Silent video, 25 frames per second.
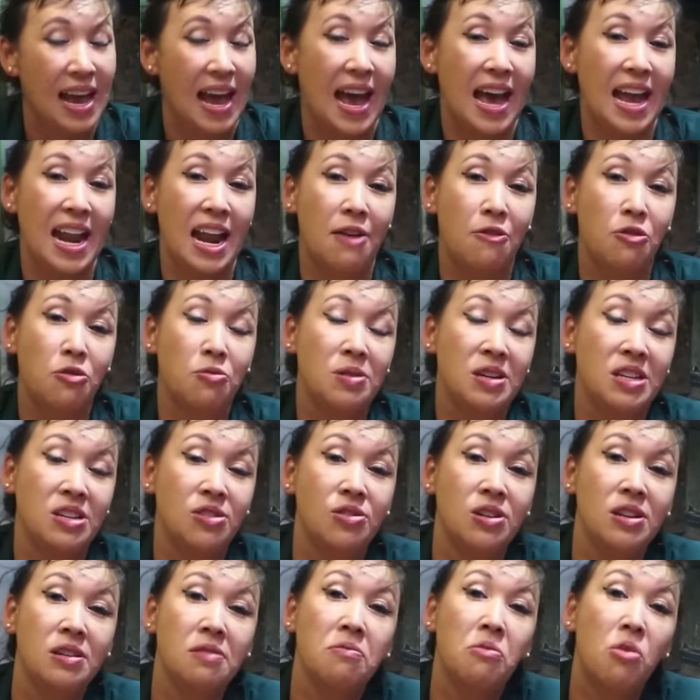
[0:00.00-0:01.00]
and I will be
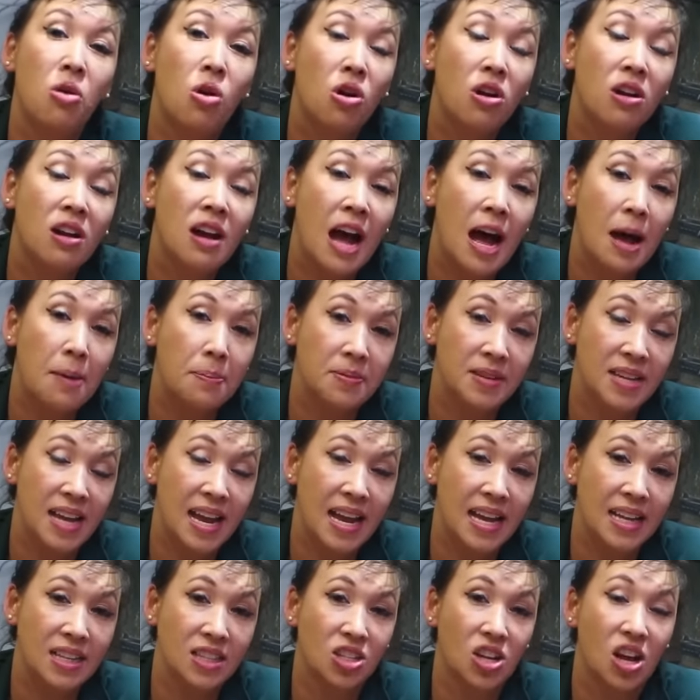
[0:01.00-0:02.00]
doing more
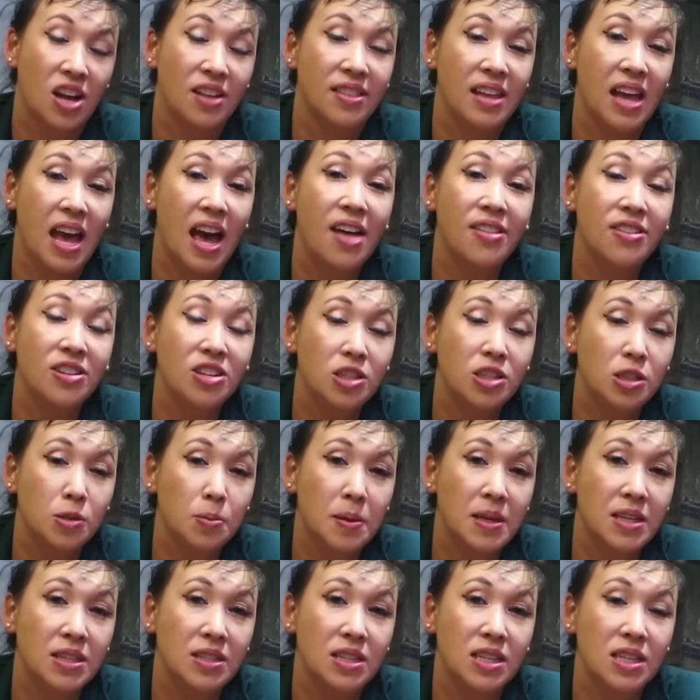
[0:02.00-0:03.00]
updates on the other
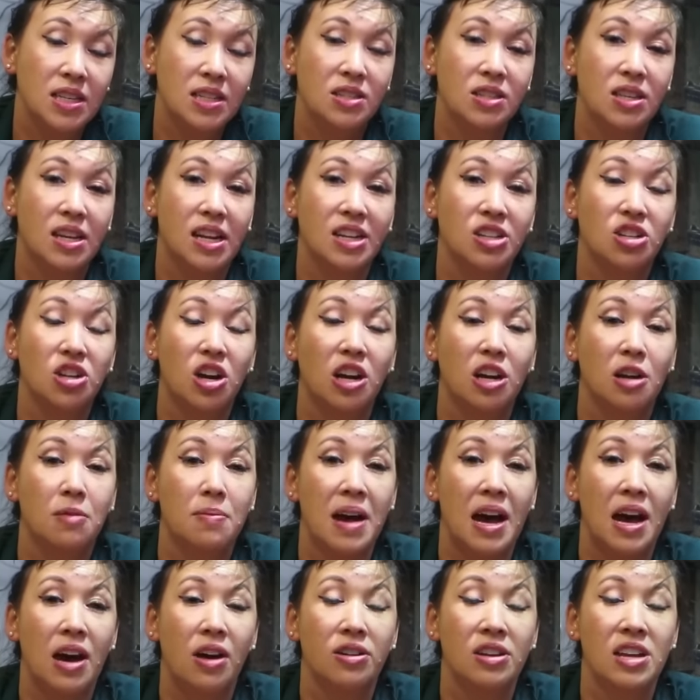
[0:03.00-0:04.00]
species that I talk
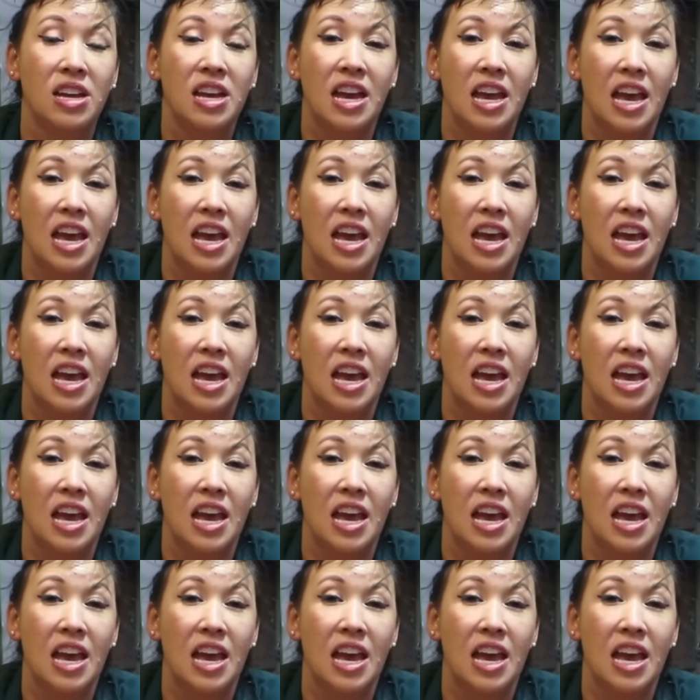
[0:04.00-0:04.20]
about